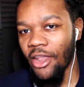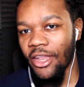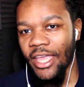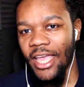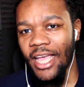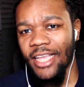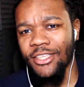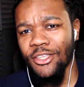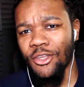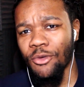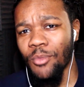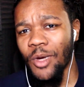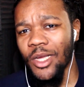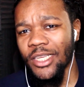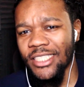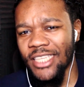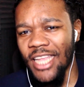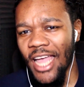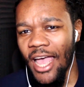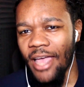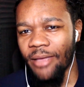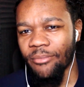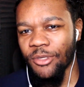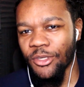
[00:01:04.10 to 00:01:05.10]
only got so much
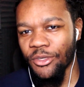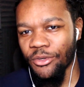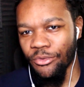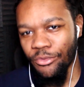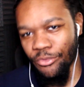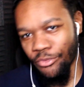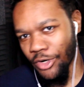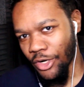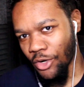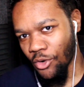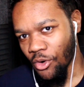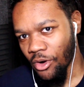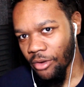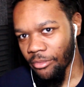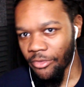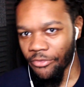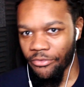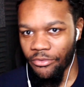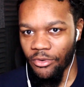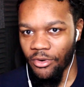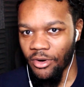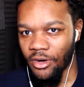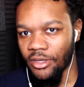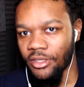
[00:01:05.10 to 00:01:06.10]
time to record
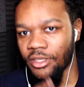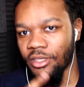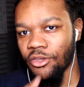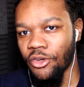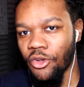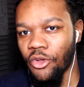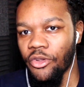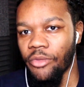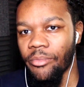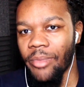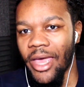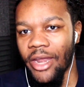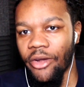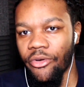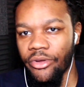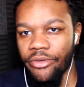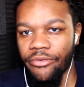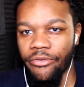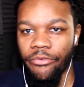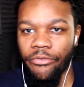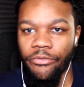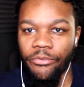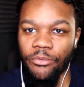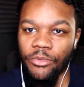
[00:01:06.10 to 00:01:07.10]
before, you know, the
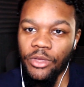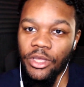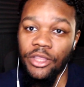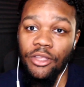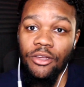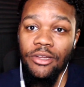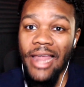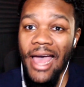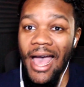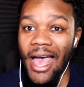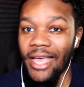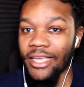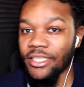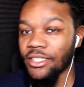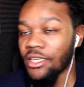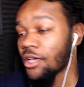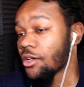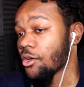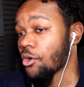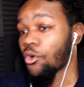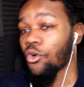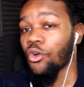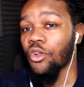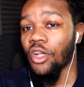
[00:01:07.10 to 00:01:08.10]
battery either dies
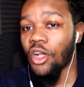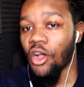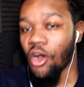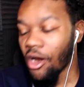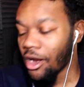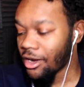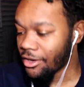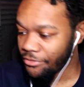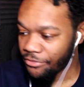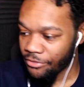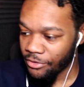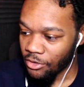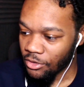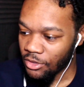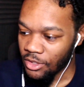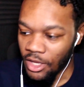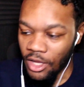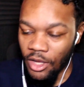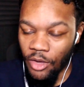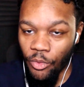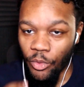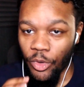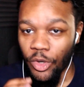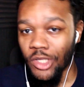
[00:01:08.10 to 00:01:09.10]
or the card is filled.
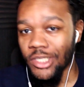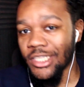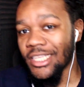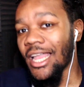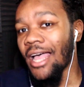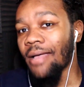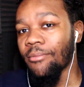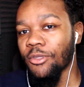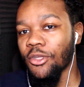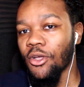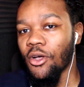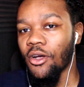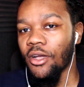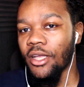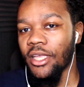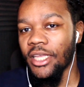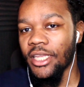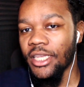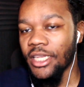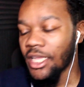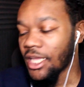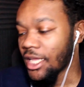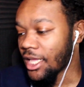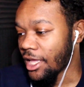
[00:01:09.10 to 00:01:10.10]
We're going to stop
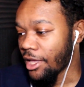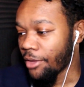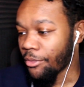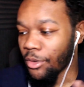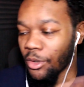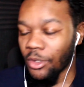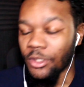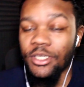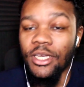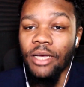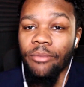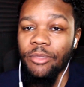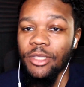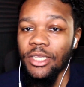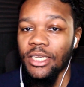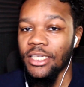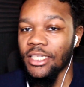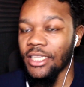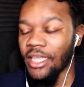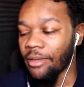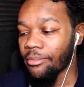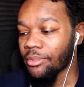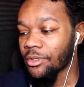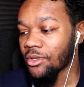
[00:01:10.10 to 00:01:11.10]
talking and we're going to jump into
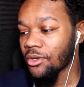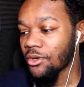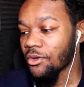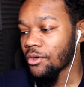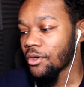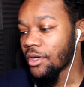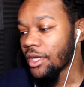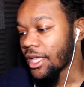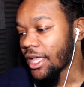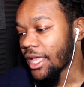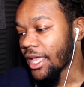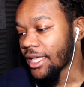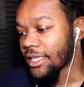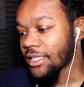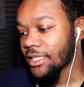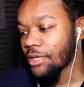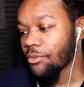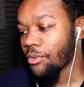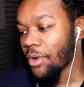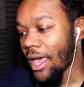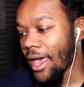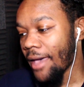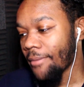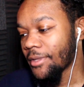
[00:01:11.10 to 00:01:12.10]
this episode and see
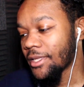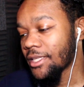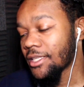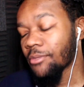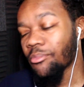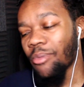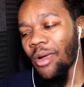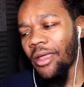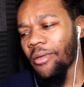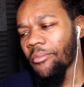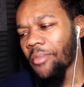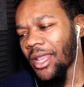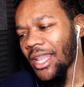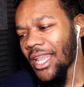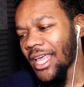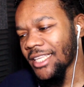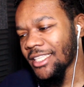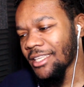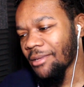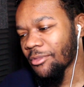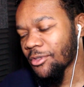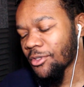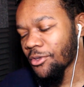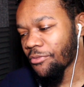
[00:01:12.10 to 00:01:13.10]
what happens. This is probably my last
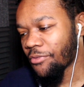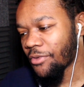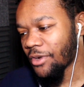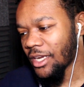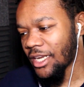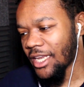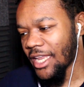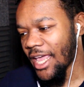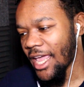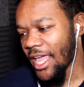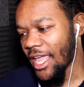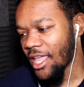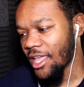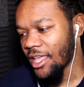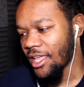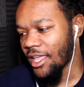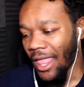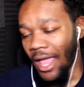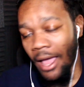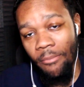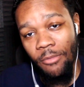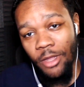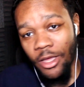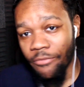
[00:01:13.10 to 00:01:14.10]
episode for the day.
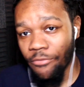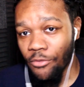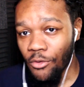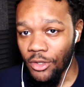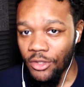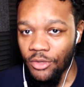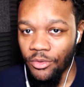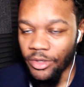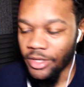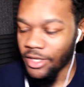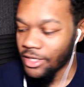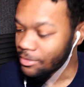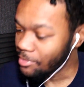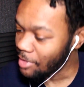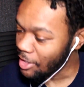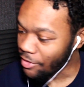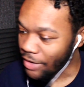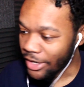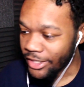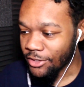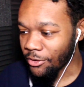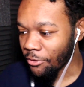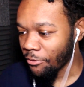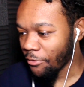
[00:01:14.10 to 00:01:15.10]
I'm looking forward to it. It's been
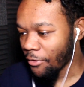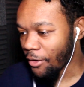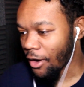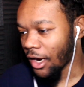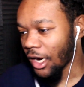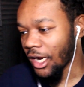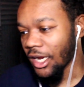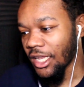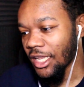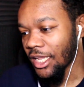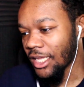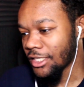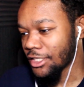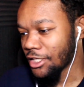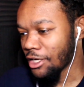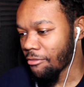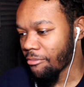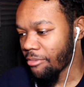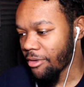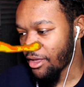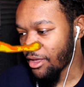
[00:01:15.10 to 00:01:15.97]
great so far. Let's jump